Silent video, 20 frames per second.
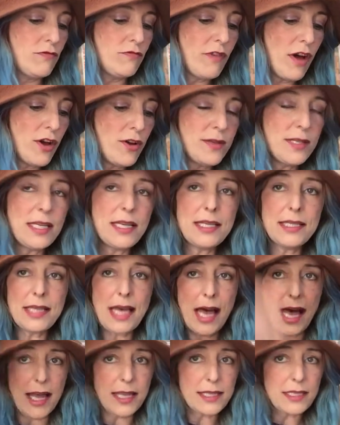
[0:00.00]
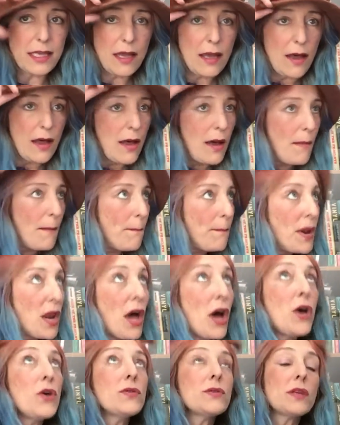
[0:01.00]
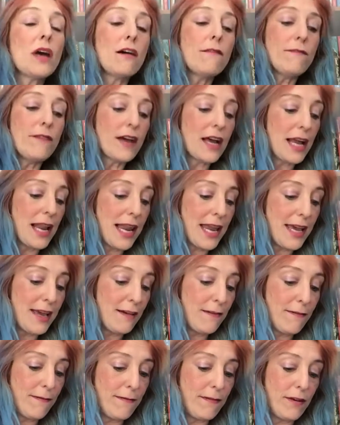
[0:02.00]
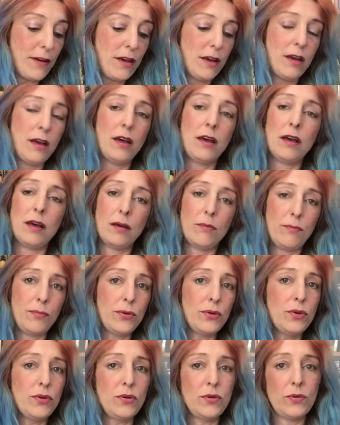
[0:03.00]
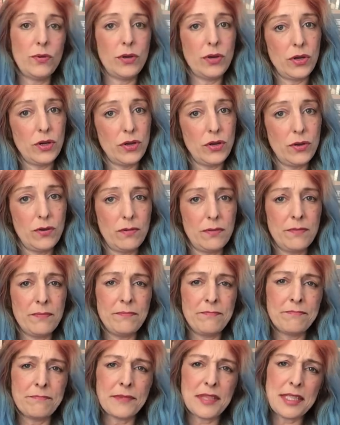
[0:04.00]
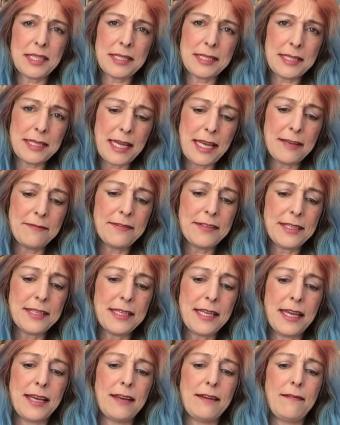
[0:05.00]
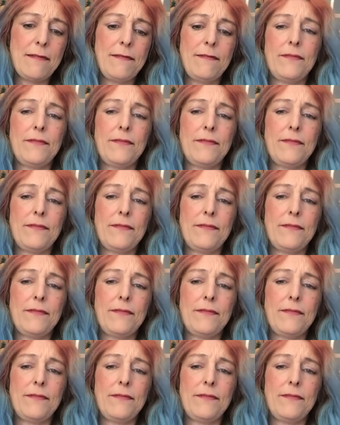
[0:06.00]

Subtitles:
Rosie's hat blows off a cliff. Boo hoo, sniff, sniff.